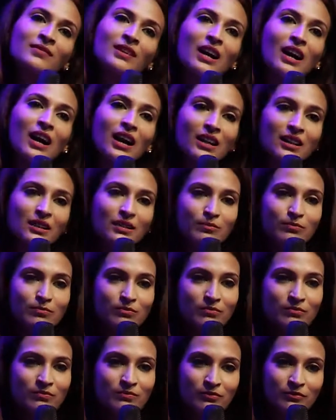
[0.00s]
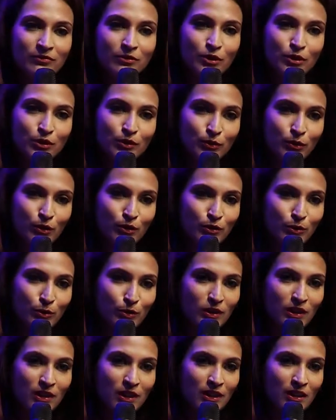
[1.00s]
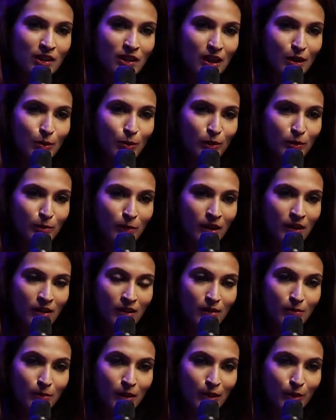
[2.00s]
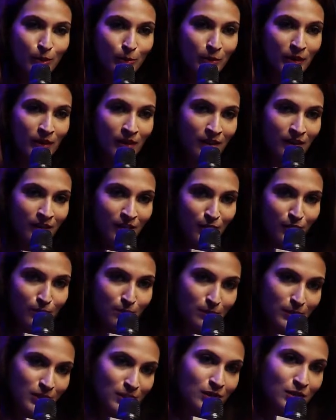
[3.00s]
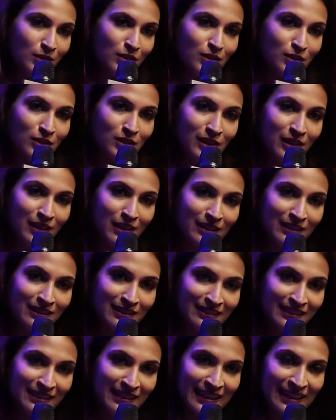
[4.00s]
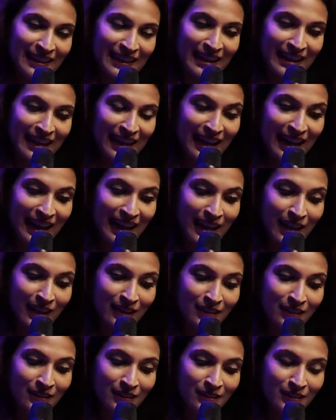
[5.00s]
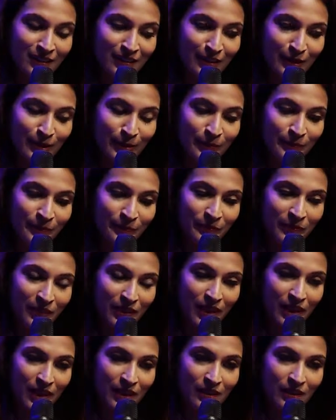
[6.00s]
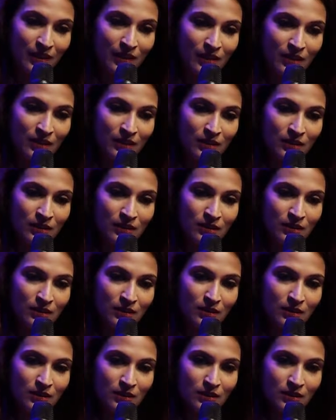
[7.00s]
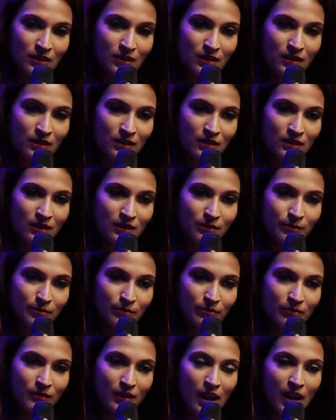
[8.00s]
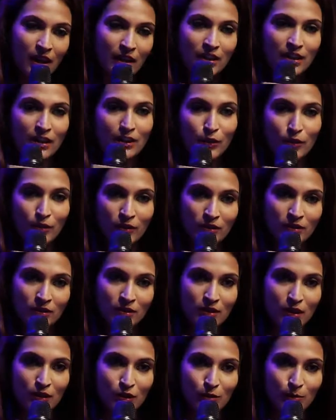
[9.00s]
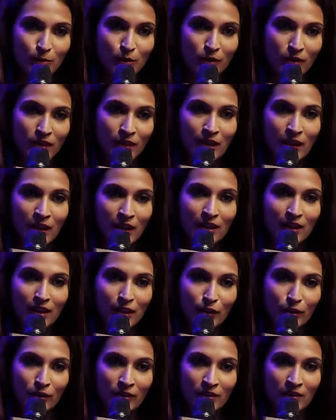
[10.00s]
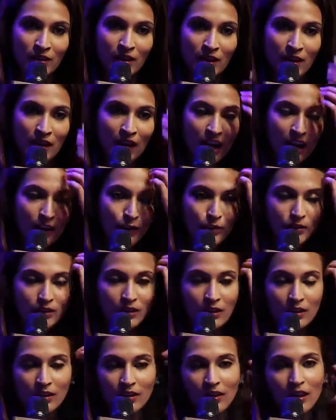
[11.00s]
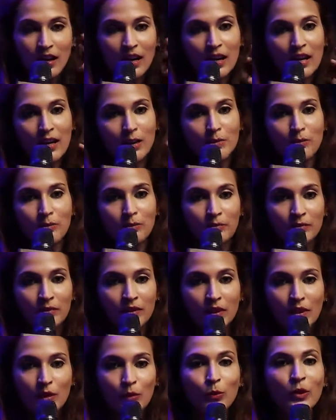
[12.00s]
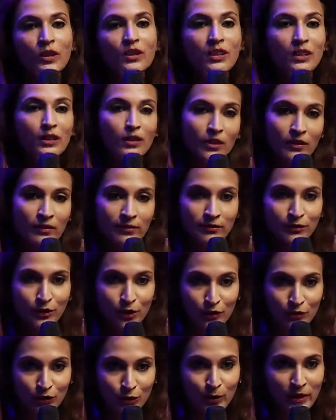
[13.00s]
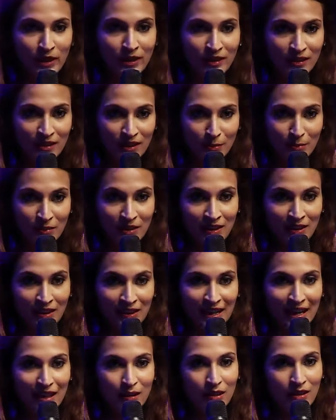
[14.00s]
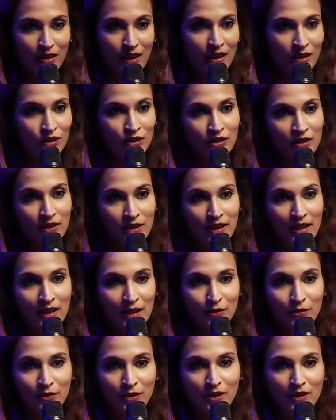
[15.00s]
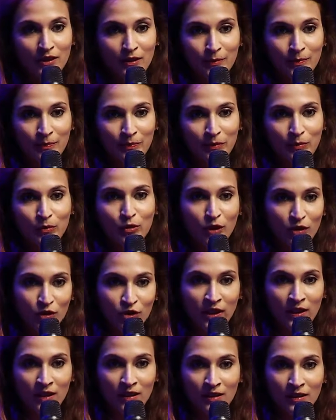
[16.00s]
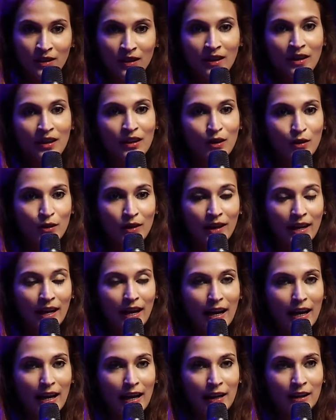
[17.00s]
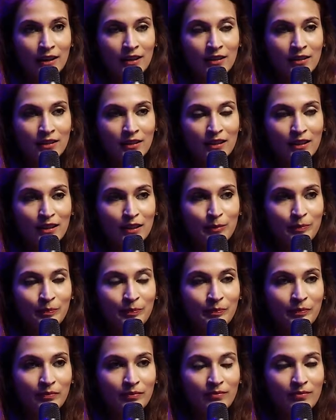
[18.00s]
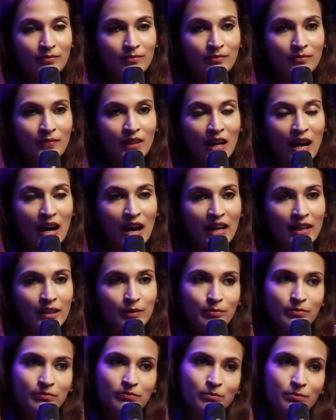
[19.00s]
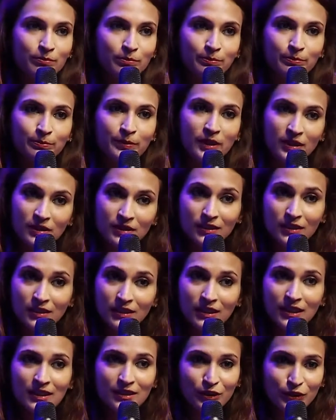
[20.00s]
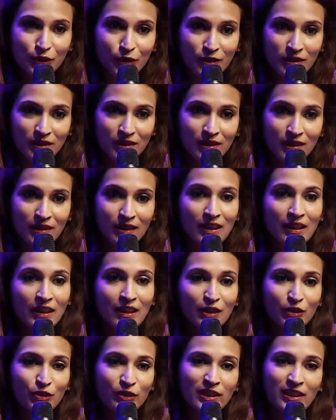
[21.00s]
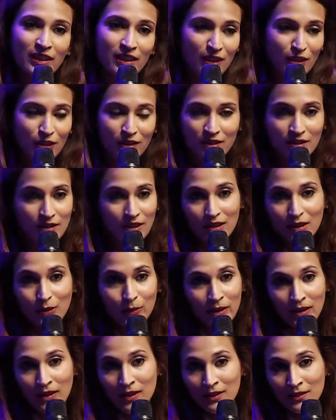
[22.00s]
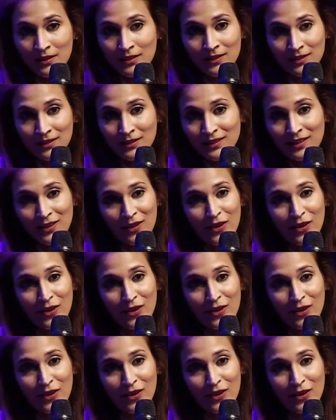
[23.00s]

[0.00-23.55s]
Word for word: I, first of all, don't think I would make a biopic on Mr. Rajinikanth. And um, I think it is certain things I cannot touch upon, and I cannot, I don't think I am worthy enough of doing something that larger than life a uh, project. And um, I personally, as a daughter, really cannot see anyone else